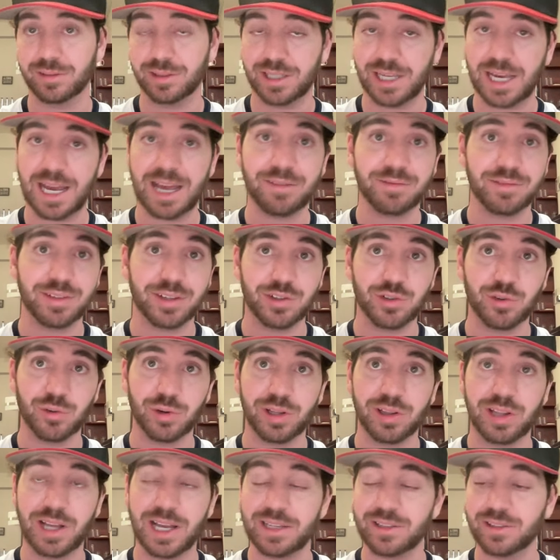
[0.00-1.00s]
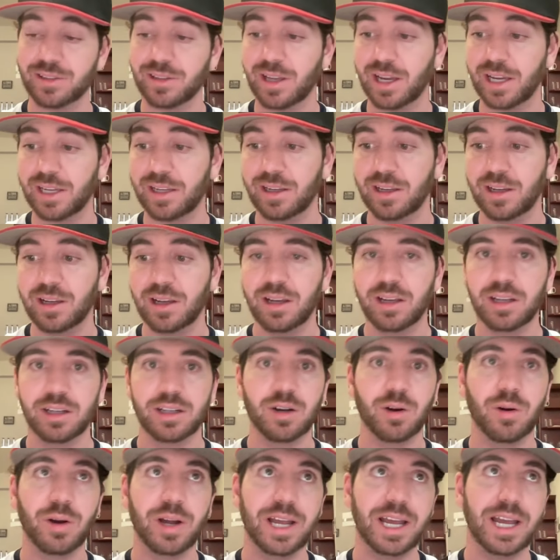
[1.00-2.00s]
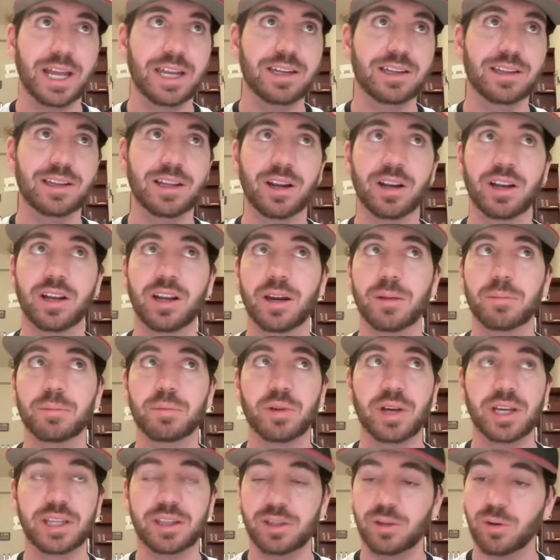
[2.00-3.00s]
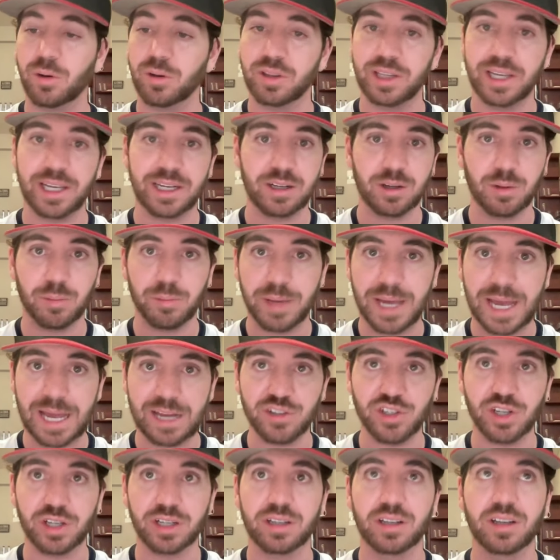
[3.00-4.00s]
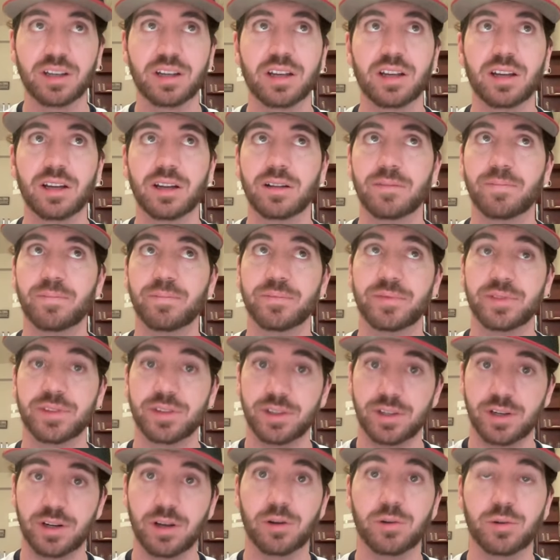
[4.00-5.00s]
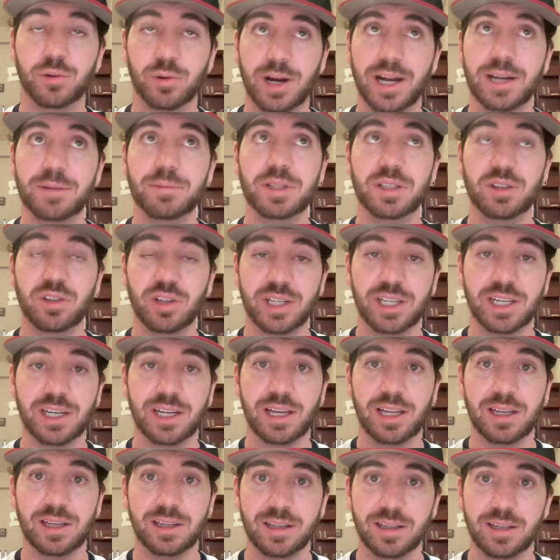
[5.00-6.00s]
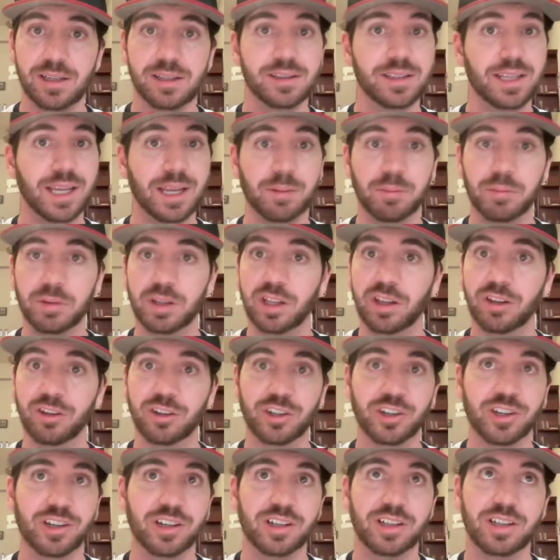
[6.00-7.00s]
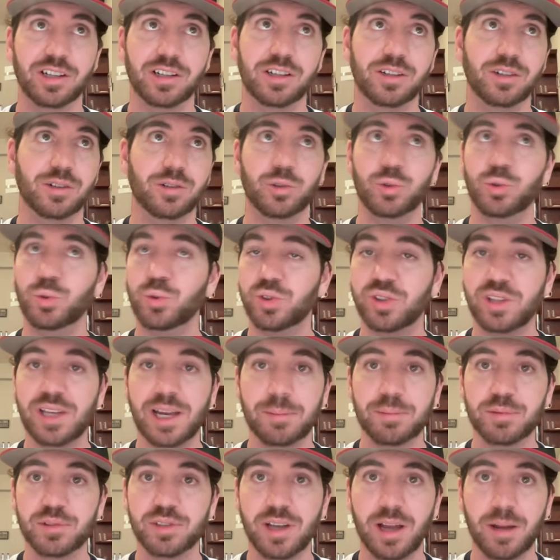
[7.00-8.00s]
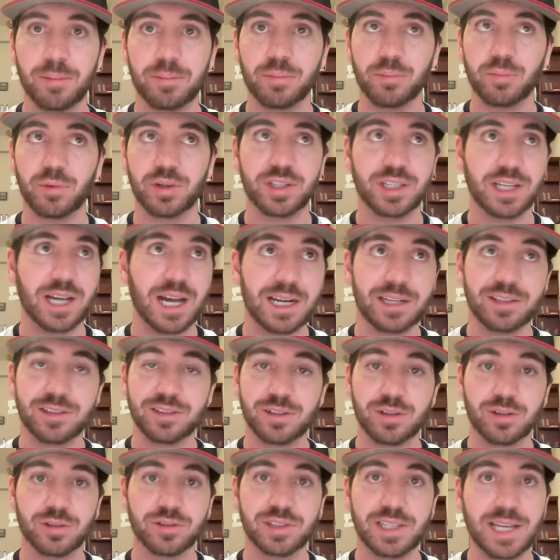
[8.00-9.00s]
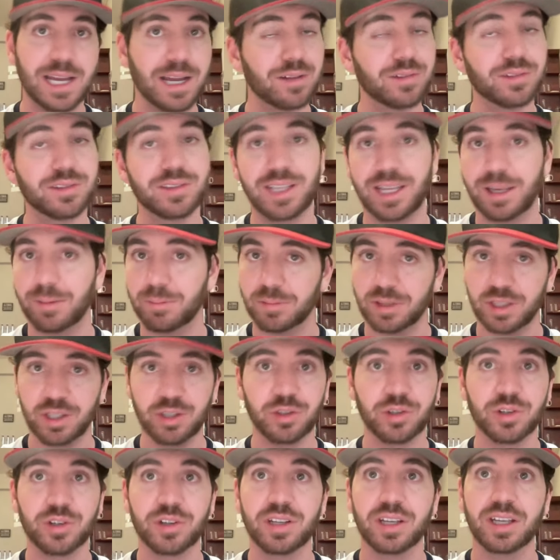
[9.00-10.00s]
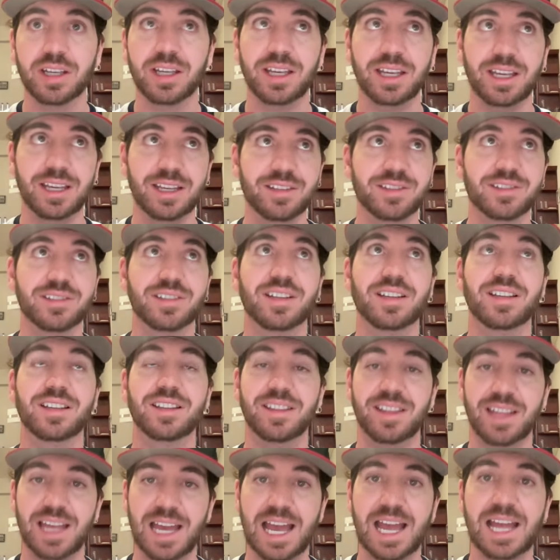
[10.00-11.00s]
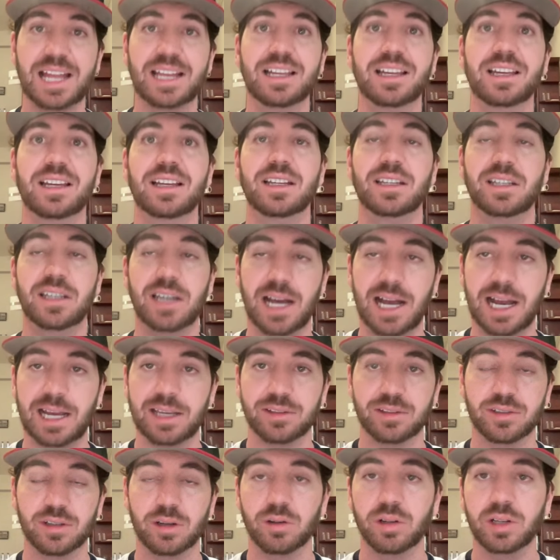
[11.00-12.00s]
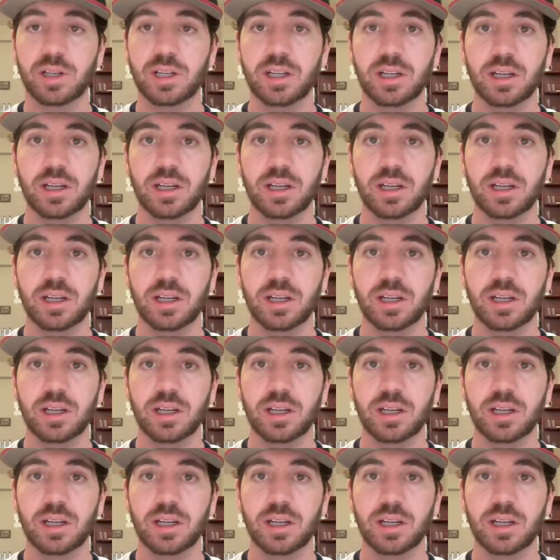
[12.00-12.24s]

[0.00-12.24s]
calf injury last night, go ahead and they're going to play the Orlando Magic. You know who I'd be looking at? Dame Lillard. Who steps up when Giannis goes down? Dame Lillard is that guy. So